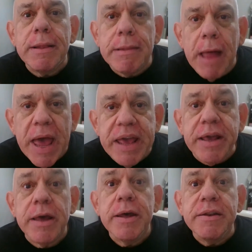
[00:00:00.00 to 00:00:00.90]

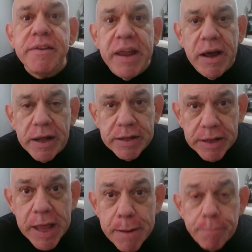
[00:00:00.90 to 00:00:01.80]
like Dion
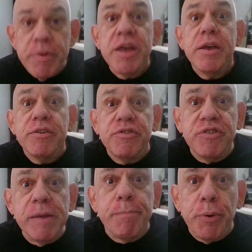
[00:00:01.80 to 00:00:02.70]
Lim.
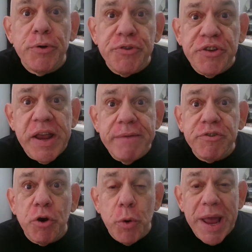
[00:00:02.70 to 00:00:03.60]
She perceives
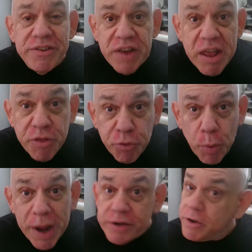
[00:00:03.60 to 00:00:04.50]
her as a
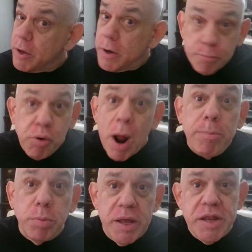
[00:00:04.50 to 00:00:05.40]
threat.
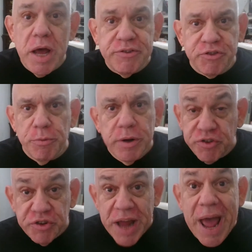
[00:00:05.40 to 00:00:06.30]
Probably not so
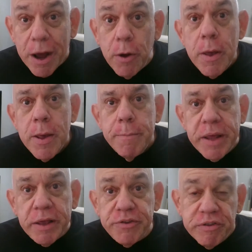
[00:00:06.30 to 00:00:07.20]
much now
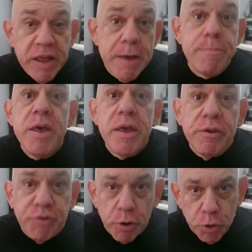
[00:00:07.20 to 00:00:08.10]
because Lim
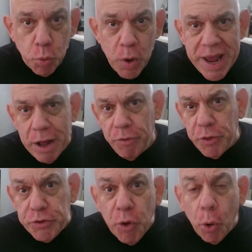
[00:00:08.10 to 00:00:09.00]
is on her way out
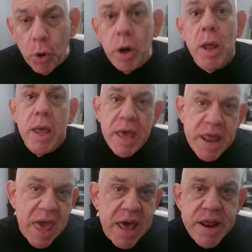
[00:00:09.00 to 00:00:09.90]
the door and
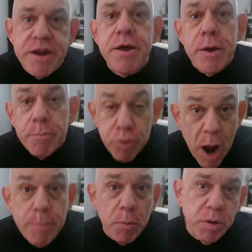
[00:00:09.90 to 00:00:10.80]
headed
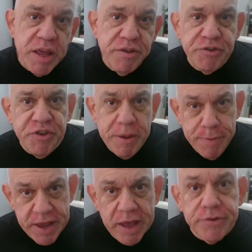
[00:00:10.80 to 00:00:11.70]
probably to
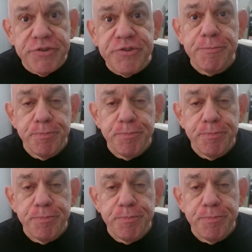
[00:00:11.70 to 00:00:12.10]
CBS